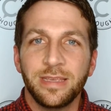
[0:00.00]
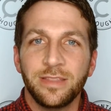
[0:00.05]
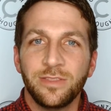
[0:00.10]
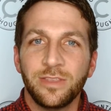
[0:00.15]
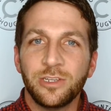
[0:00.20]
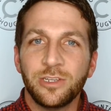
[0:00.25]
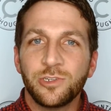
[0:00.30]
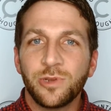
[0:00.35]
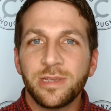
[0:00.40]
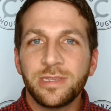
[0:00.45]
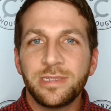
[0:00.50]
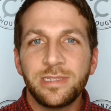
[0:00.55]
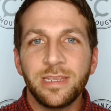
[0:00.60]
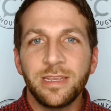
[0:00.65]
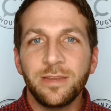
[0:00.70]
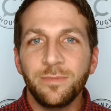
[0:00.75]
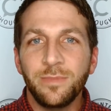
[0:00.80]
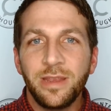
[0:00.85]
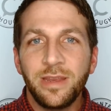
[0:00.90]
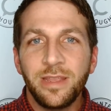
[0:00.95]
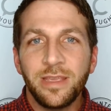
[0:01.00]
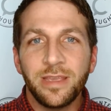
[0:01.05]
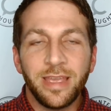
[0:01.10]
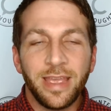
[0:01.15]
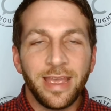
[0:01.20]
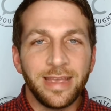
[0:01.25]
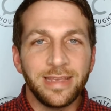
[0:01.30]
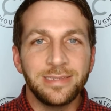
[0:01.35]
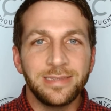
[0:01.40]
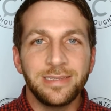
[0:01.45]
the trust in media
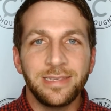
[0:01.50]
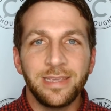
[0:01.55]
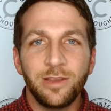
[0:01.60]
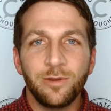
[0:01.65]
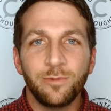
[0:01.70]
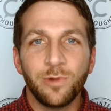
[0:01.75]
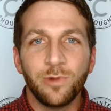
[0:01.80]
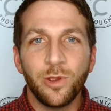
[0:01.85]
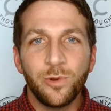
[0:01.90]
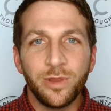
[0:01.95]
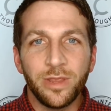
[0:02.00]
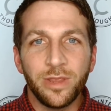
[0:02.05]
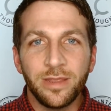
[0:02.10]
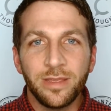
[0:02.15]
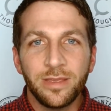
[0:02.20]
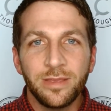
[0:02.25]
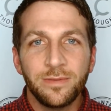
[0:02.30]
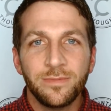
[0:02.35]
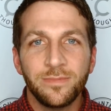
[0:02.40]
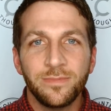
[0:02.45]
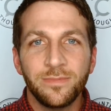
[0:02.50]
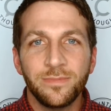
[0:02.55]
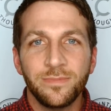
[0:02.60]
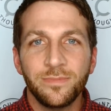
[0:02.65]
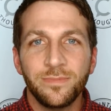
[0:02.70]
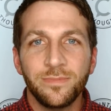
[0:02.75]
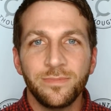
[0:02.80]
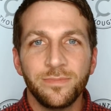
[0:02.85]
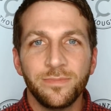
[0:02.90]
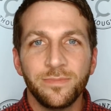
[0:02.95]
has eroded
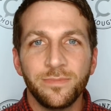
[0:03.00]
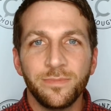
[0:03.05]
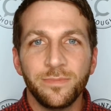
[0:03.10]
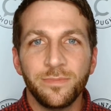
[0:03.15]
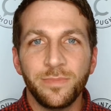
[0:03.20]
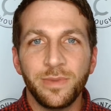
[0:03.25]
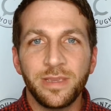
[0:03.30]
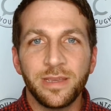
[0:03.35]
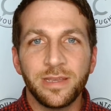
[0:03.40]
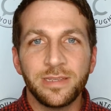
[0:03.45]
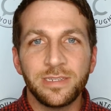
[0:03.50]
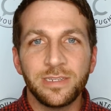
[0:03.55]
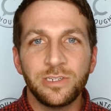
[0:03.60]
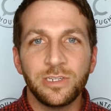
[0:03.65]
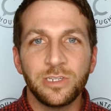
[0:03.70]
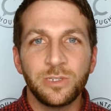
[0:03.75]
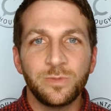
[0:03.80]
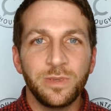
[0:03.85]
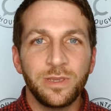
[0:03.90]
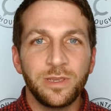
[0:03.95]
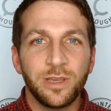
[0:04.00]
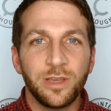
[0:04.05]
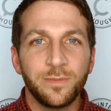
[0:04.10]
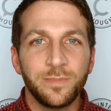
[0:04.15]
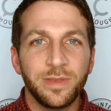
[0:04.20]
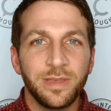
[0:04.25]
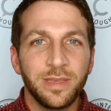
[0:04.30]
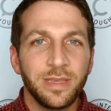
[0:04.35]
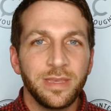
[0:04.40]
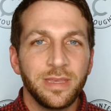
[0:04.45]
because it's just
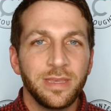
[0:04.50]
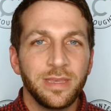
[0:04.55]
become